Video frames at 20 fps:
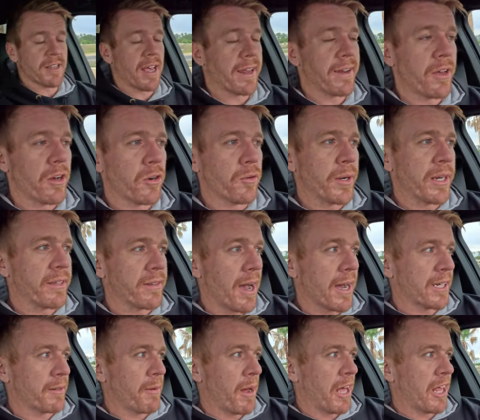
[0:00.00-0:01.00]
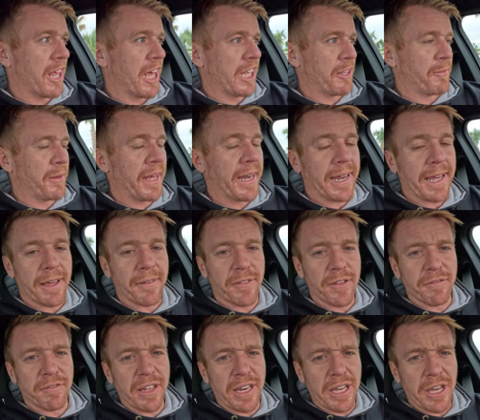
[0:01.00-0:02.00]
I know we talked about at the beginning of
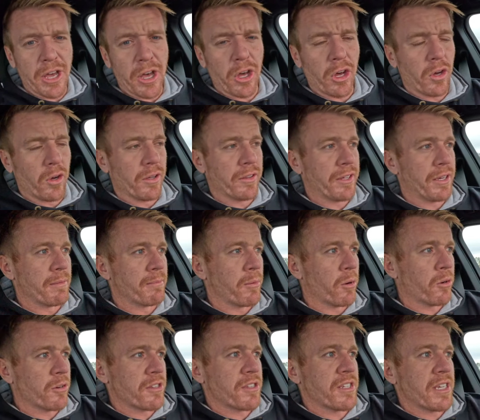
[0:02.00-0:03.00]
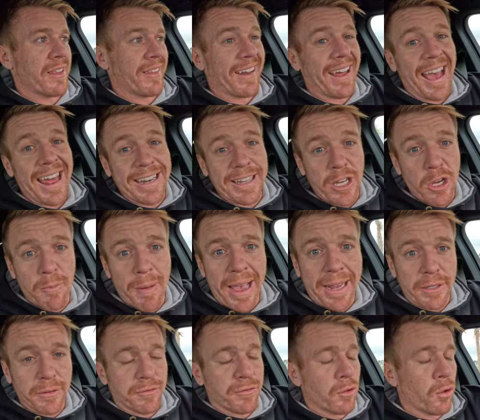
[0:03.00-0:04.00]
the video, the emergency that I had to go
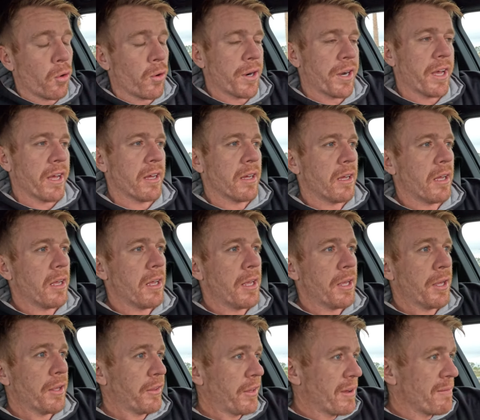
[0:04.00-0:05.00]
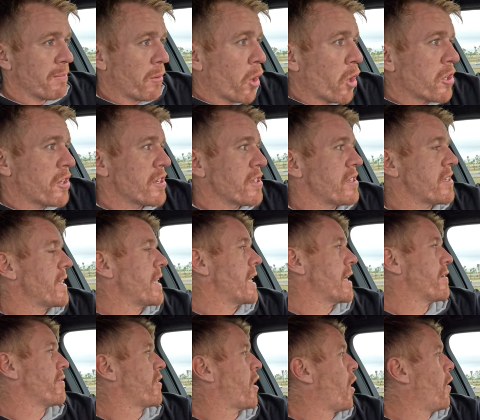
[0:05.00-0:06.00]
back to Florida. The emergency
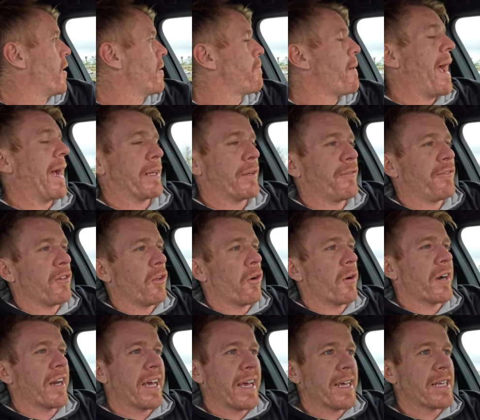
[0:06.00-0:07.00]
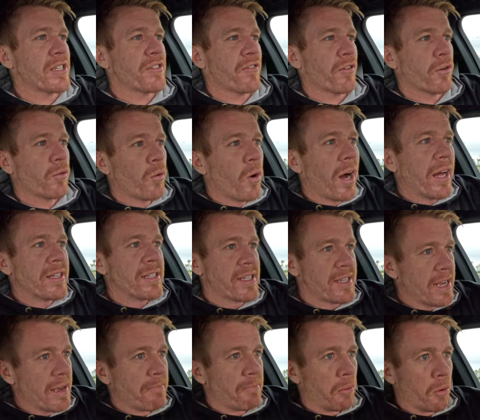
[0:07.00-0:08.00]
of going back to Florida is for one
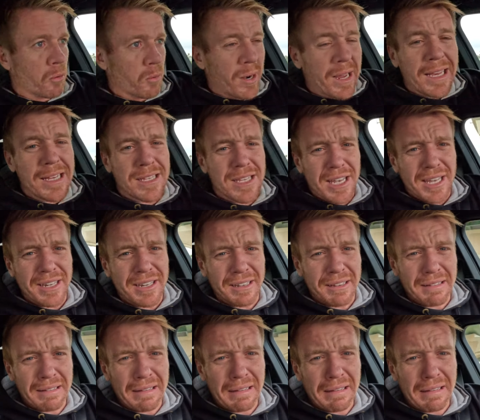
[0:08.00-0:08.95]
simple reason.